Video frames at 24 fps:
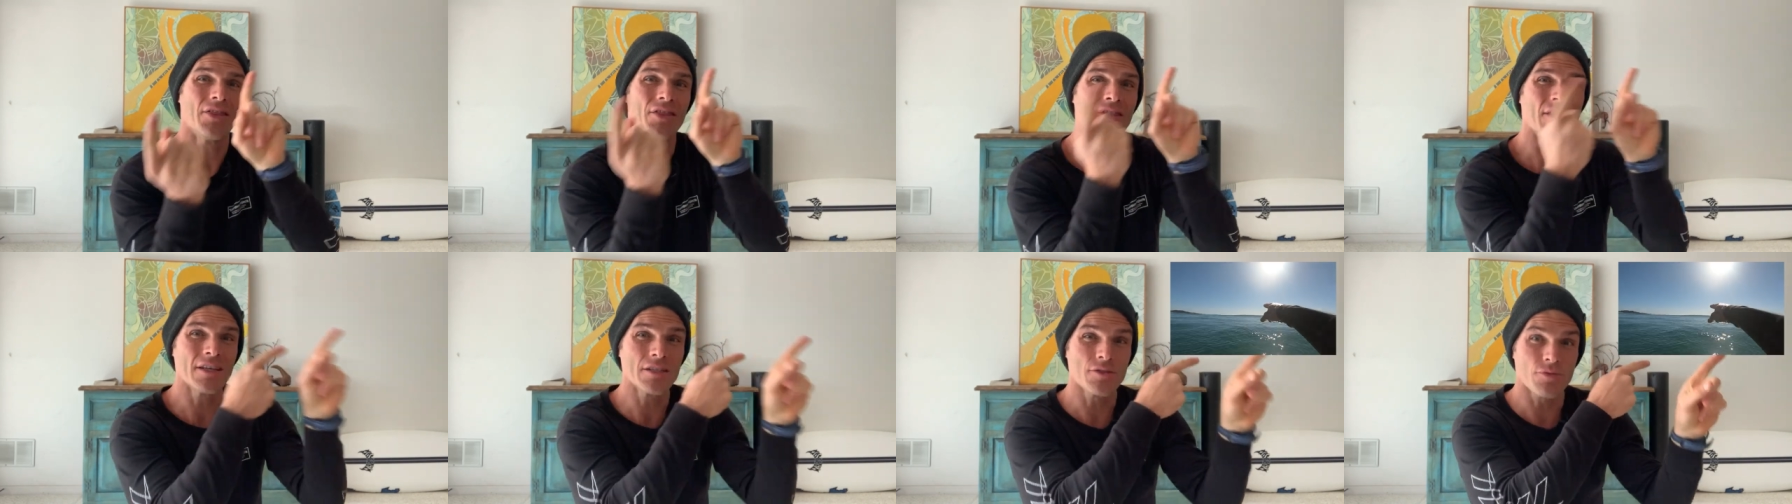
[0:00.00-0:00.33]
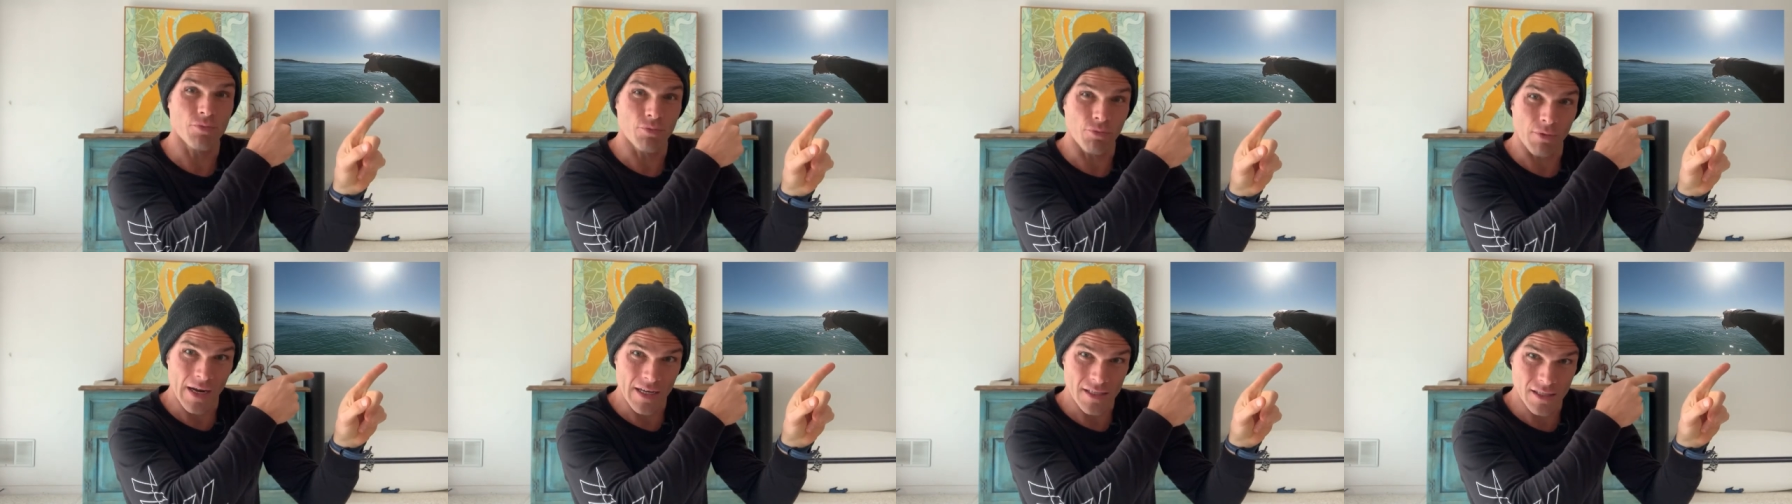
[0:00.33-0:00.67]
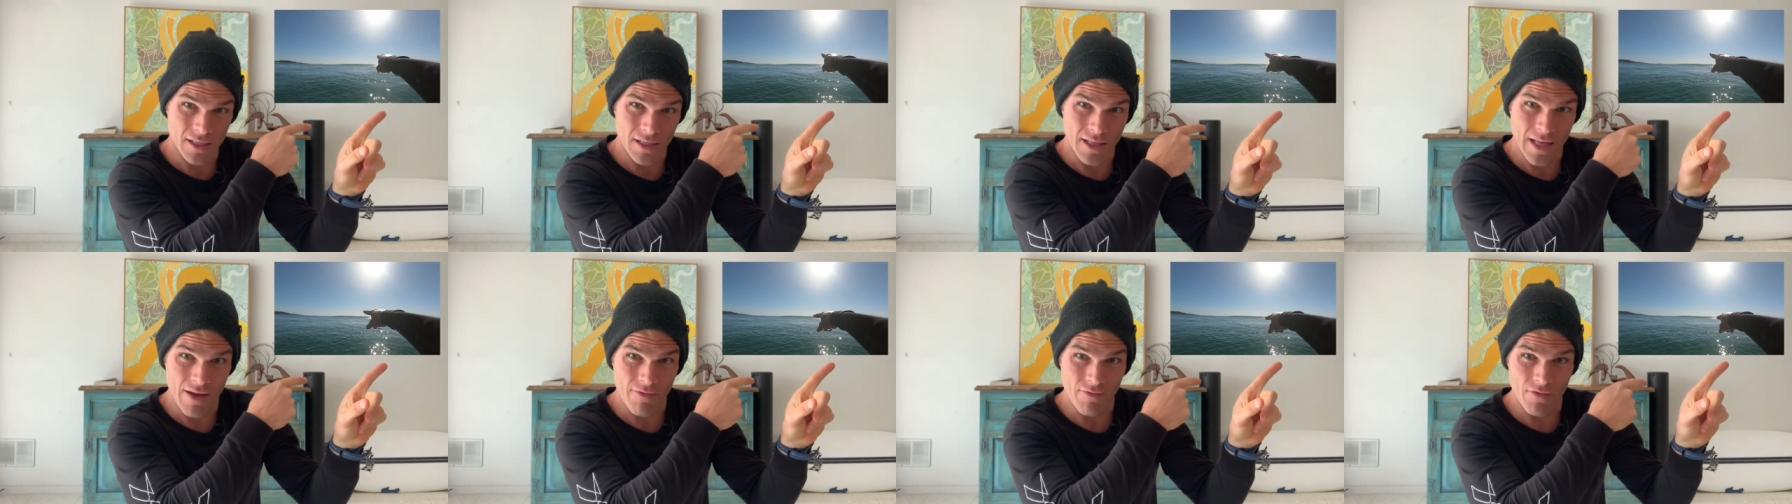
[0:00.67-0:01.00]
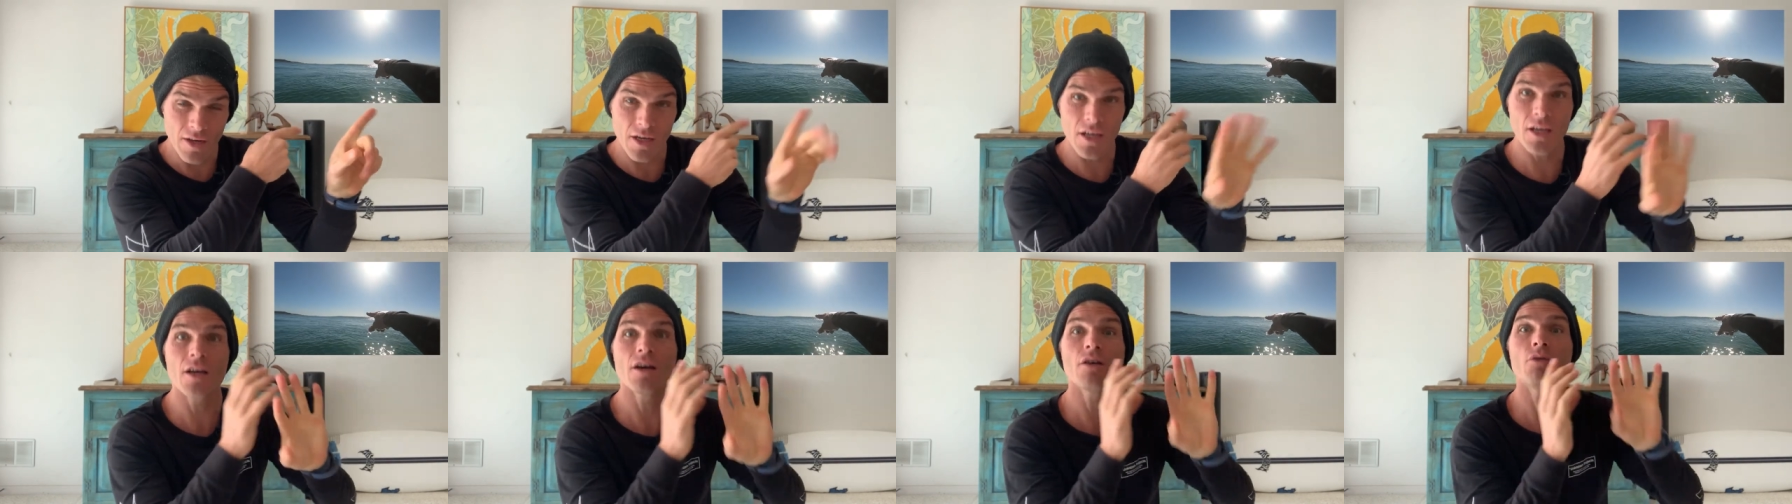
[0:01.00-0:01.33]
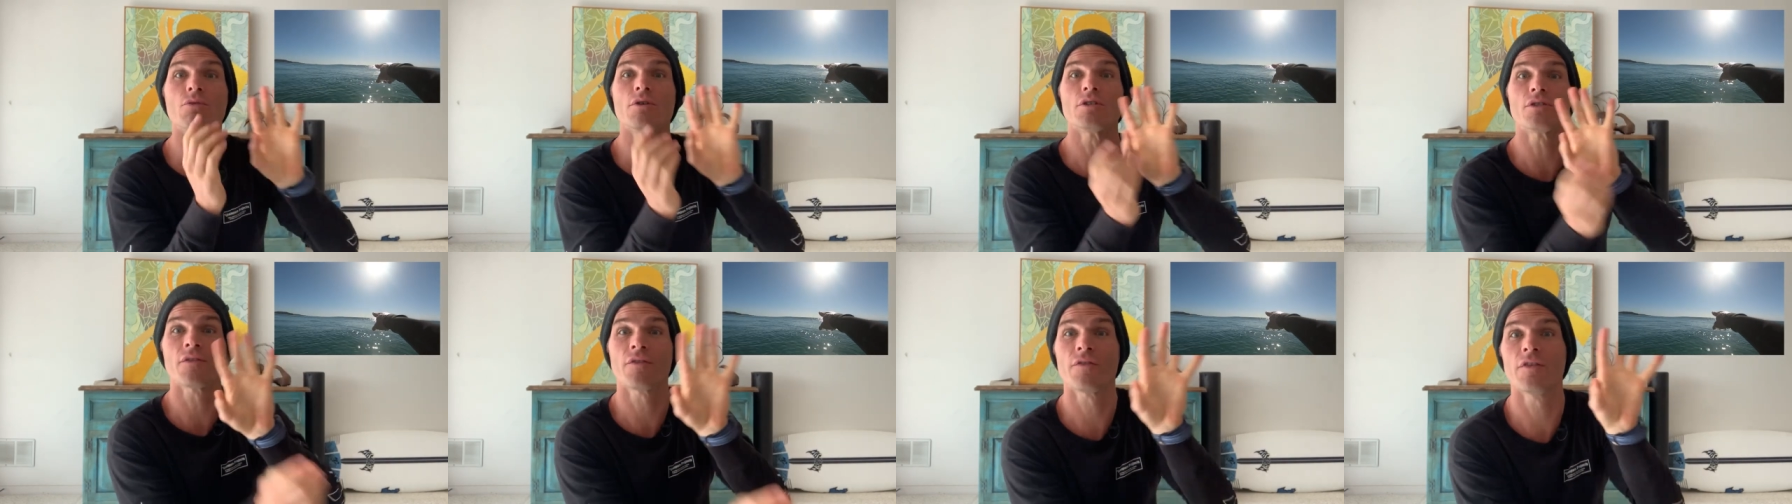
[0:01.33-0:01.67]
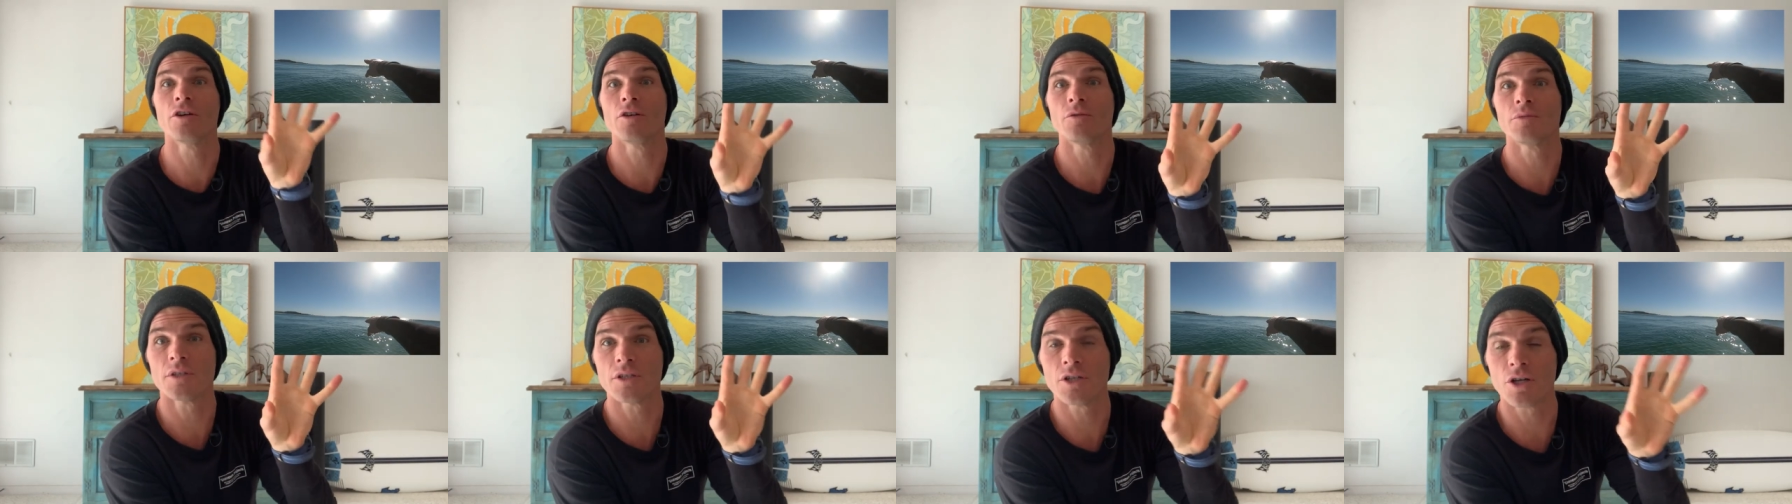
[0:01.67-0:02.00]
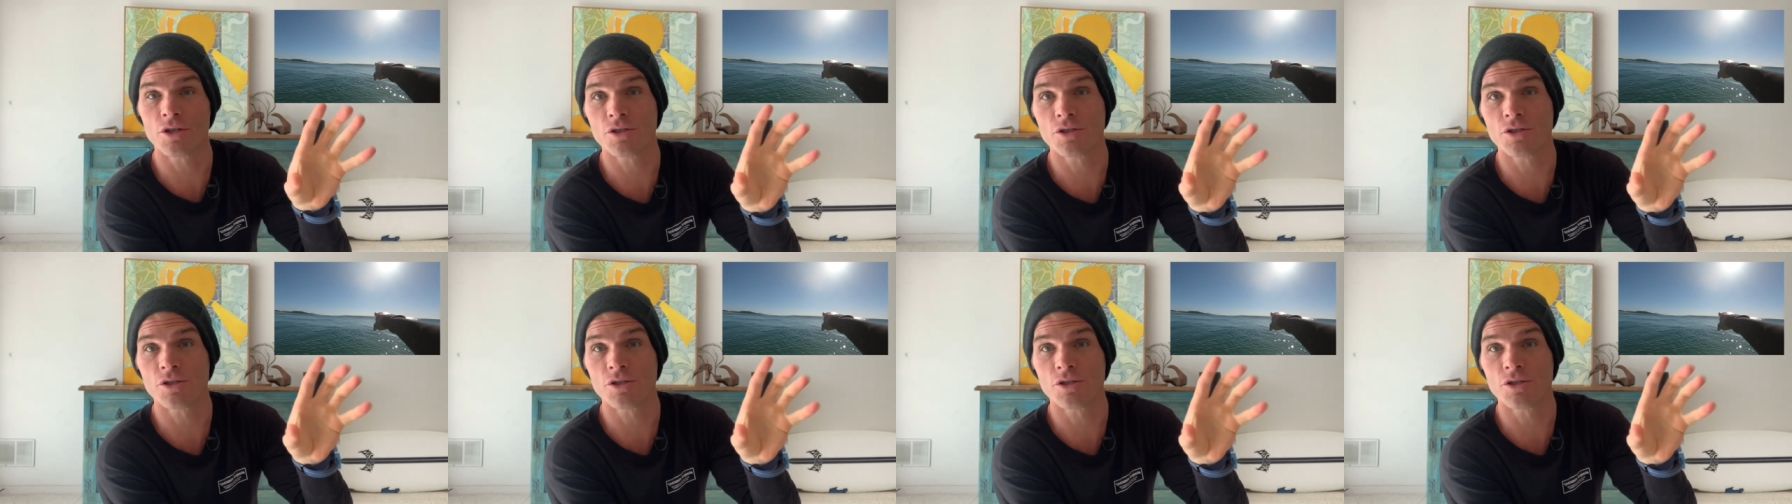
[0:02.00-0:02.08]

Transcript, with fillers: This rest of that video was filmed in